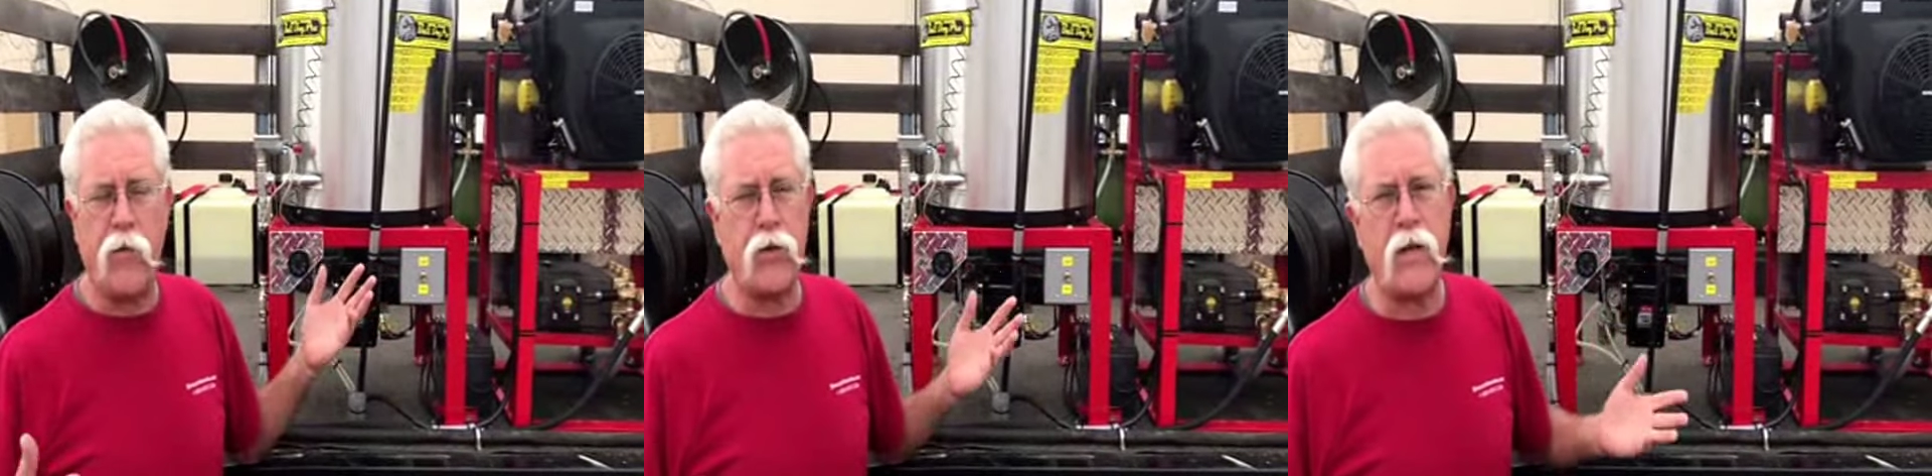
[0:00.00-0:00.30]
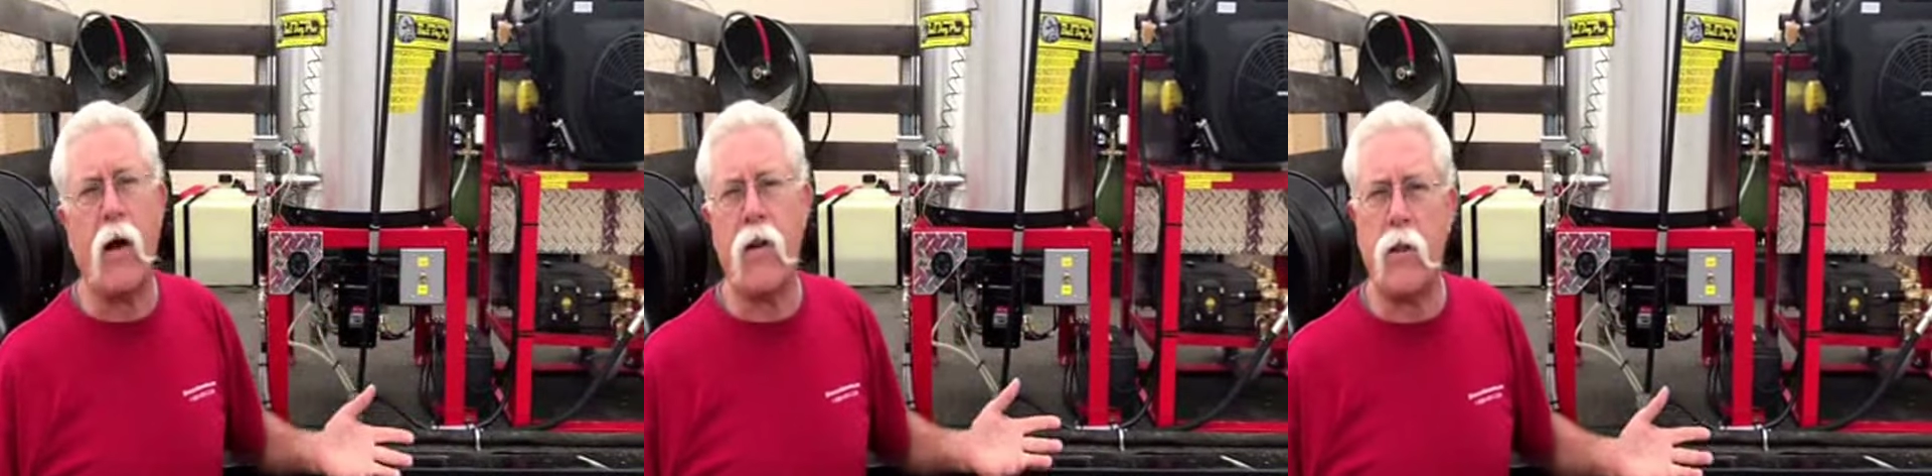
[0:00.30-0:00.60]
If you're
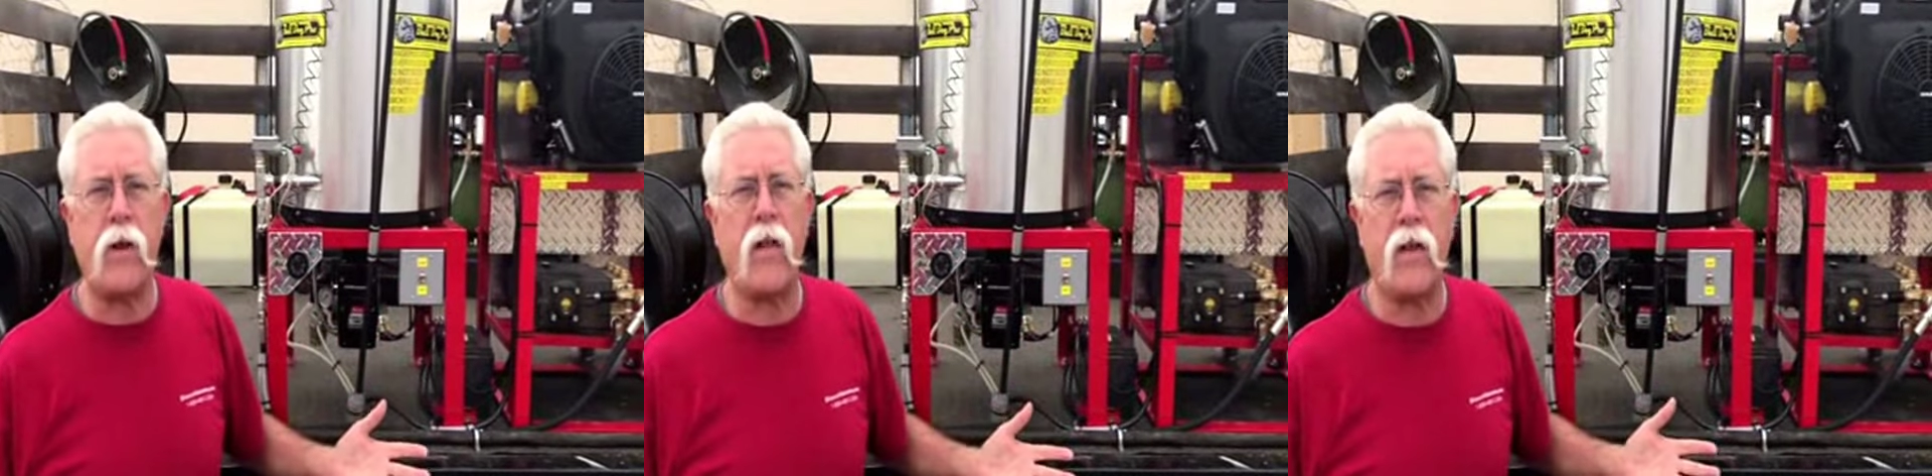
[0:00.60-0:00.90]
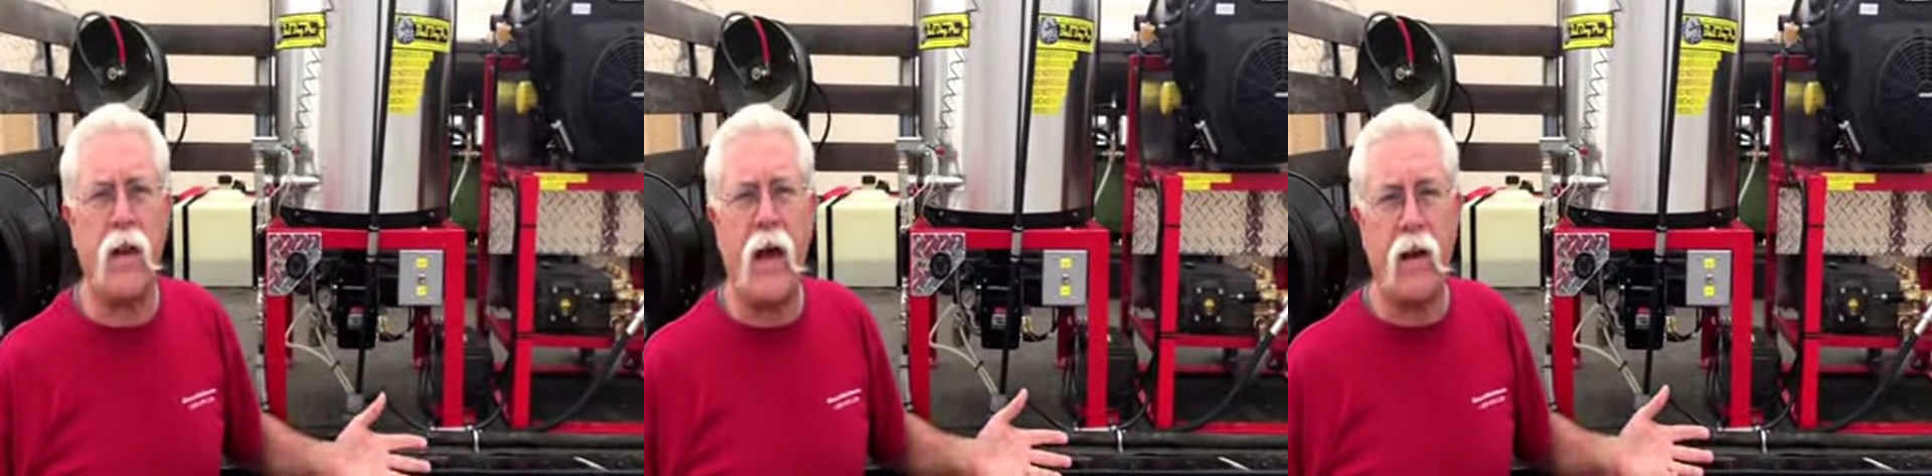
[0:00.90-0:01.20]
down in the middle
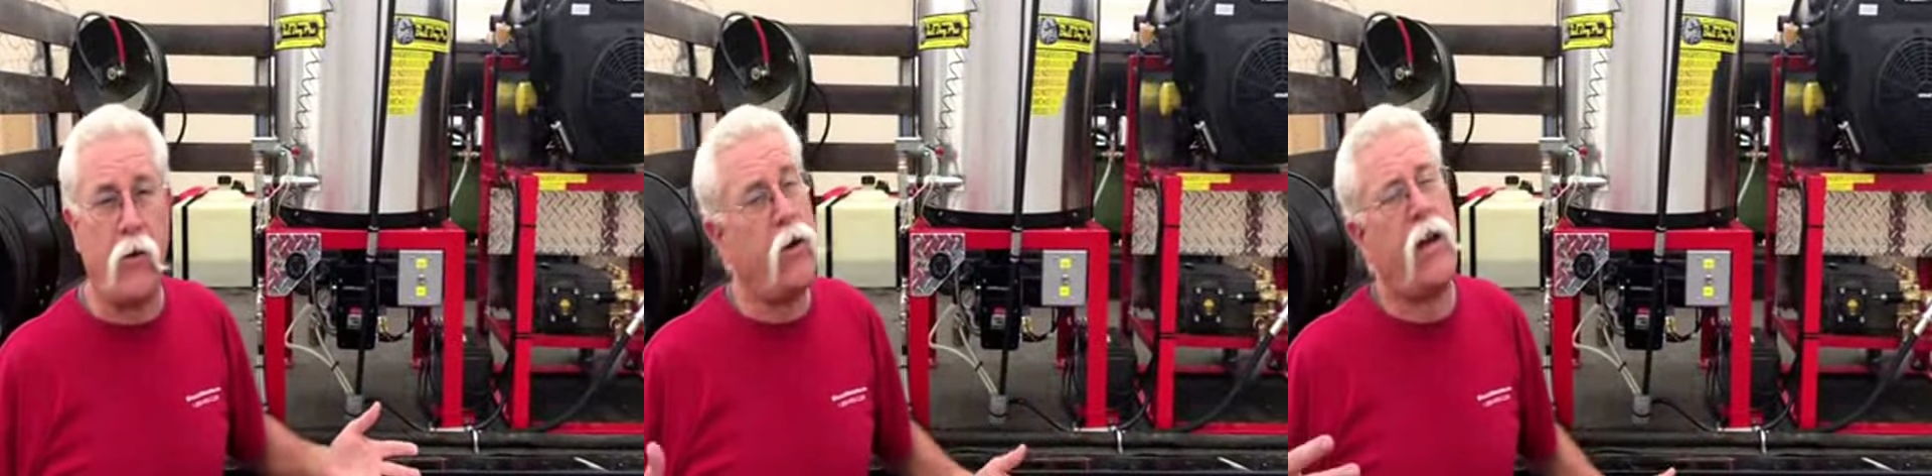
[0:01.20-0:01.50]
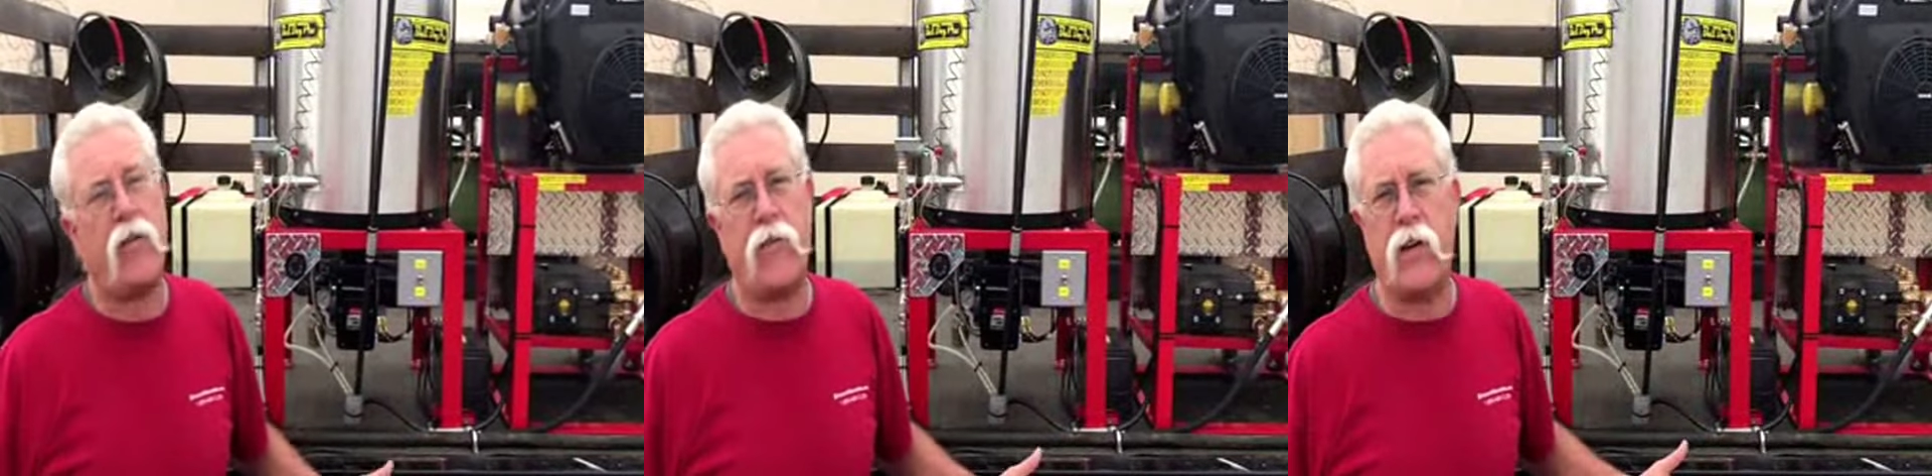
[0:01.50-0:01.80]
of the night and you
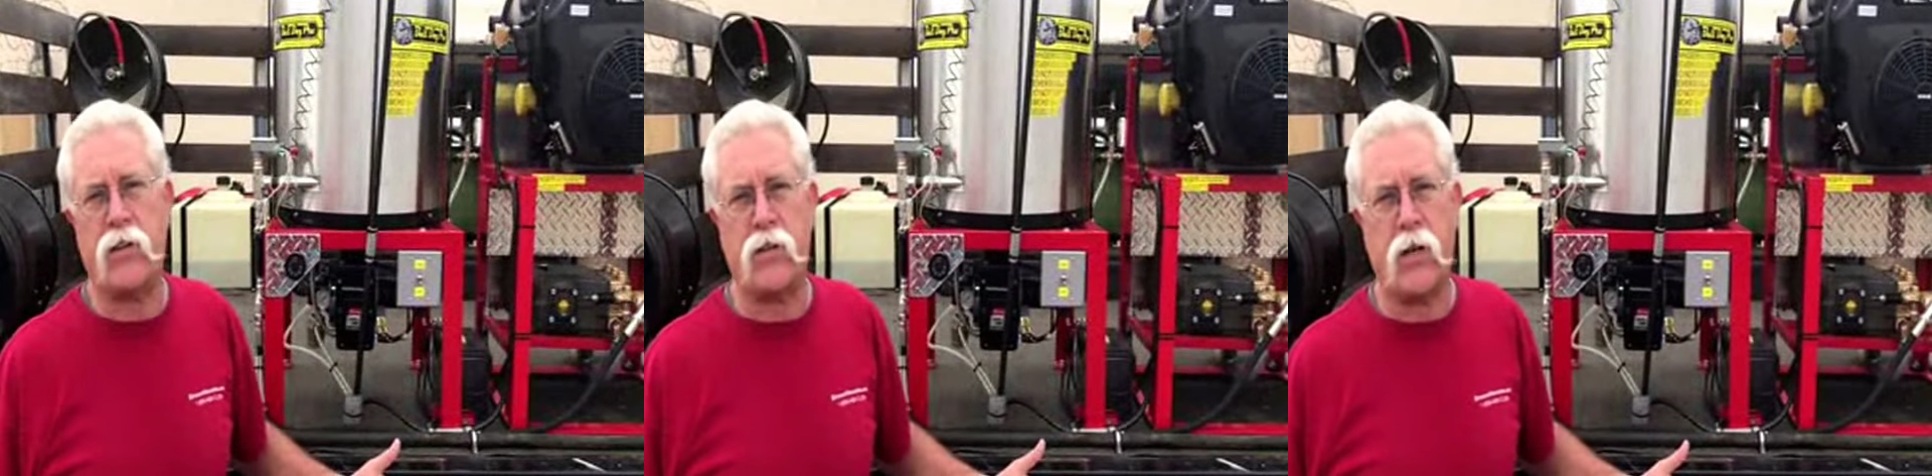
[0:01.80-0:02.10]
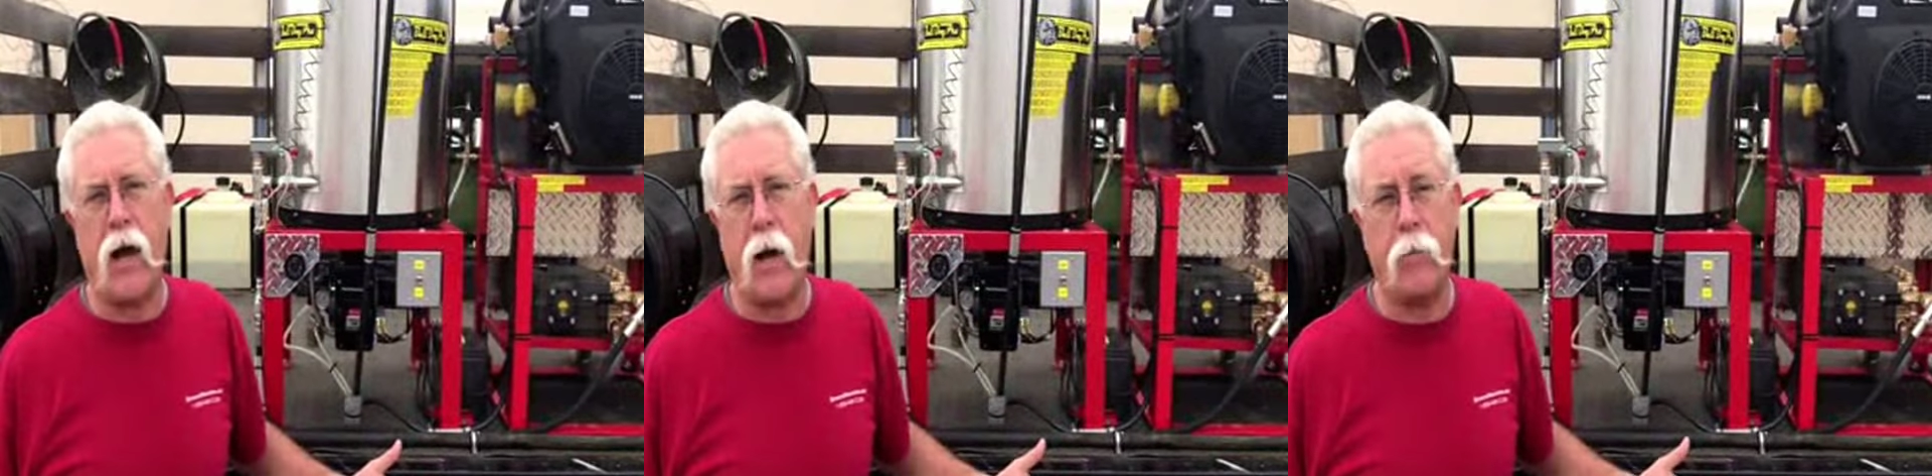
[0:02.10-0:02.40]
need to finish a
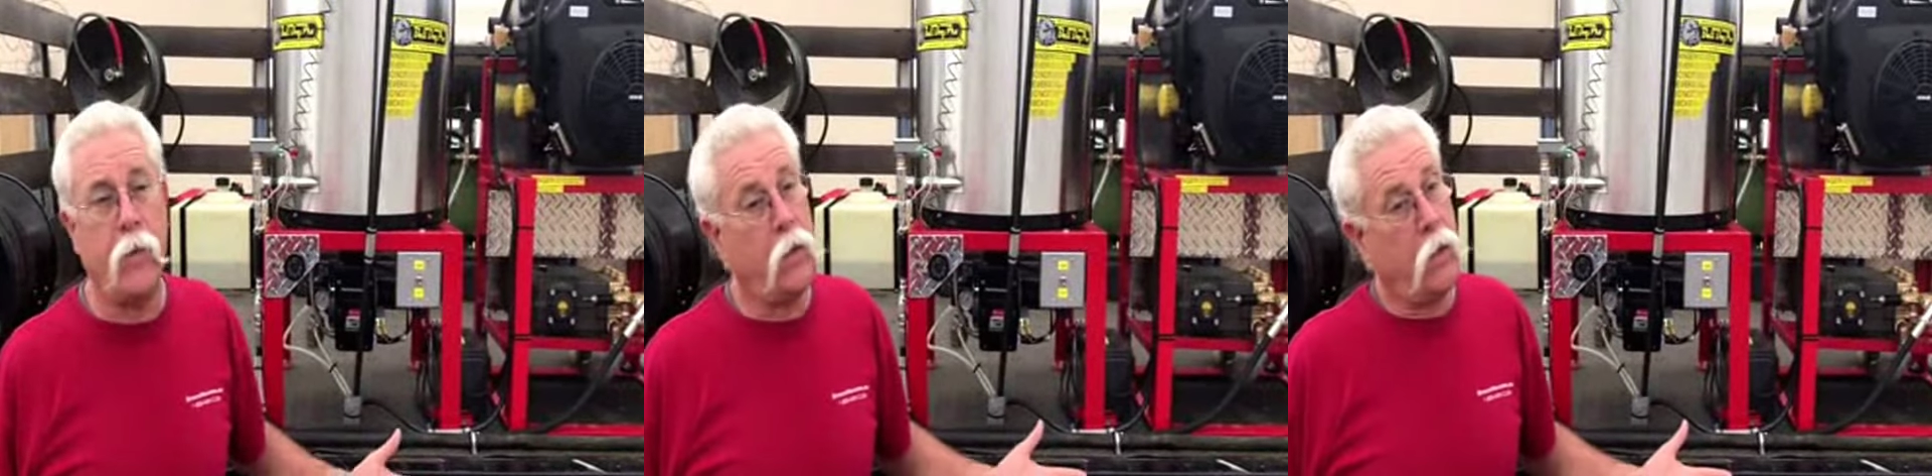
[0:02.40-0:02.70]
job,